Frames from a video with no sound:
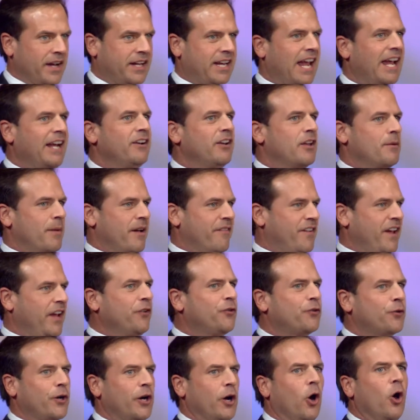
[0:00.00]
the kingdom of
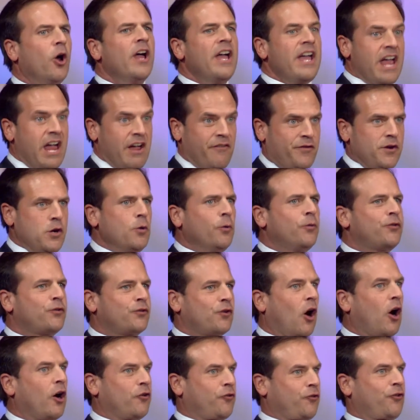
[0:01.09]
Israel if you
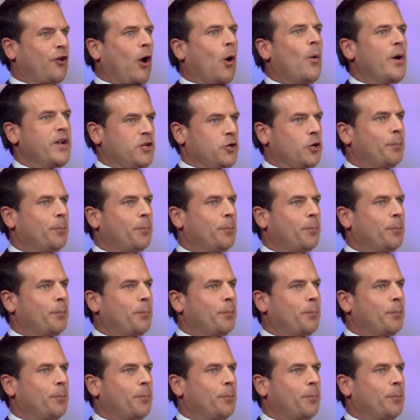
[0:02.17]
start showing